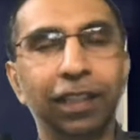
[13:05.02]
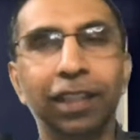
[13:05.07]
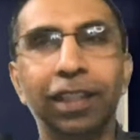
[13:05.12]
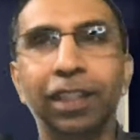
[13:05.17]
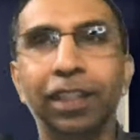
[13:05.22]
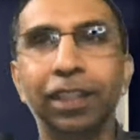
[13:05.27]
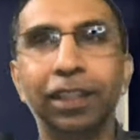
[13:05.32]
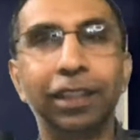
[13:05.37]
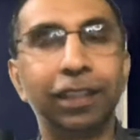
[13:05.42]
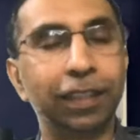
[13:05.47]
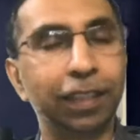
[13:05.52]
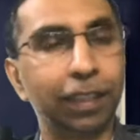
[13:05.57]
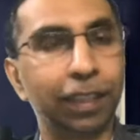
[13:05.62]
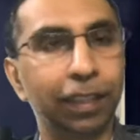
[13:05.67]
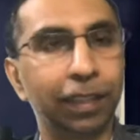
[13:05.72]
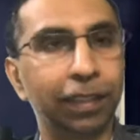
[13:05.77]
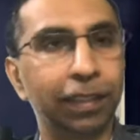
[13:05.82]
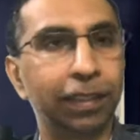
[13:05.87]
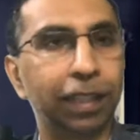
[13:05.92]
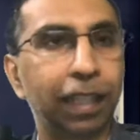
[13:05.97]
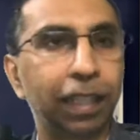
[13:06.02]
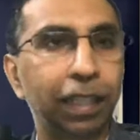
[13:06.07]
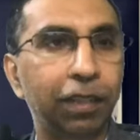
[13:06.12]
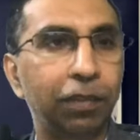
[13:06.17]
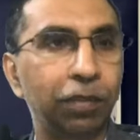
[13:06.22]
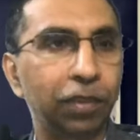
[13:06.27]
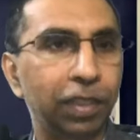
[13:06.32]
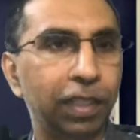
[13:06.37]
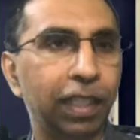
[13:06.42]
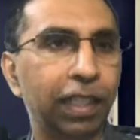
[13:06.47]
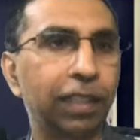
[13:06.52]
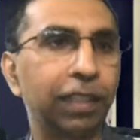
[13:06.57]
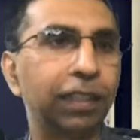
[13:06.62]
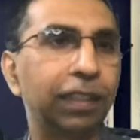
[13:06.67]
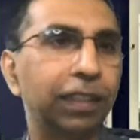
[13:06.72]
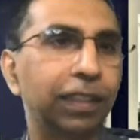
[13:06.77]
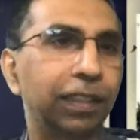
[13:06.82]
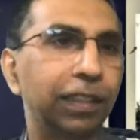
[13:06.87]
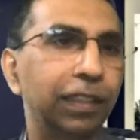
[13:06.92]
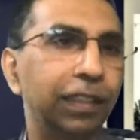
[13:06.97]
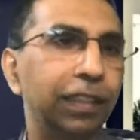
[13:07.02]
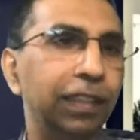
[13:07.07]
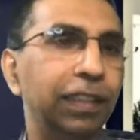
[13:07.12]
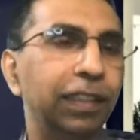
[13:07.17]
is a set of strengths,